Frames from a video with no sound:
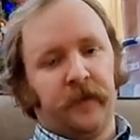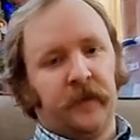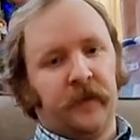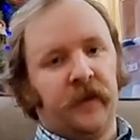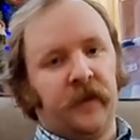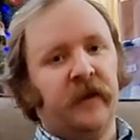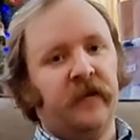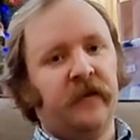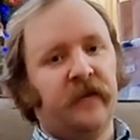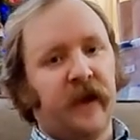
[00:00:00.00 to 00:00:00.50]

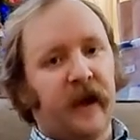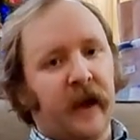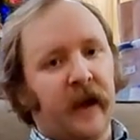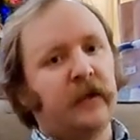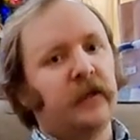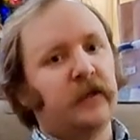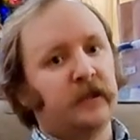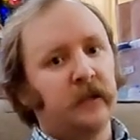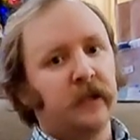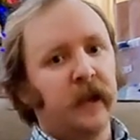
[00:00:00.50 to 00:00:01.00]
This
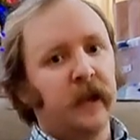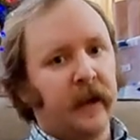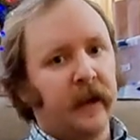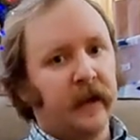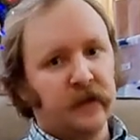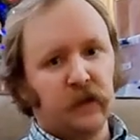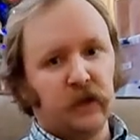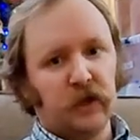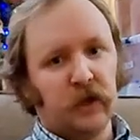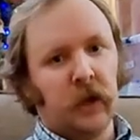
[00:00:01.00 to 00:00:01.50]
actually
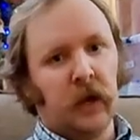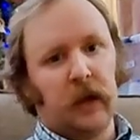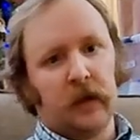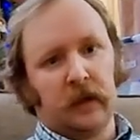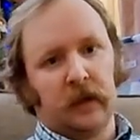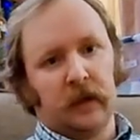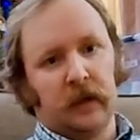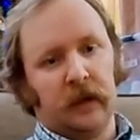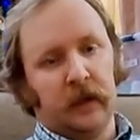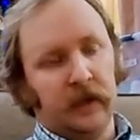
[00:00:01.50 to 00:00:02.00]
has
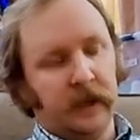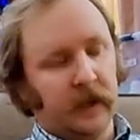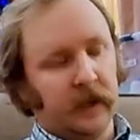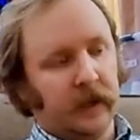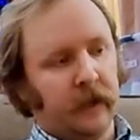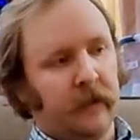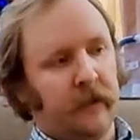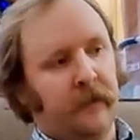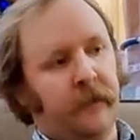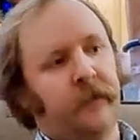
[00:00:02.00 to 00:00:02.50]
chocolate in
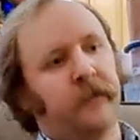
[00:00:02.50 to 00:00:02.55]
it.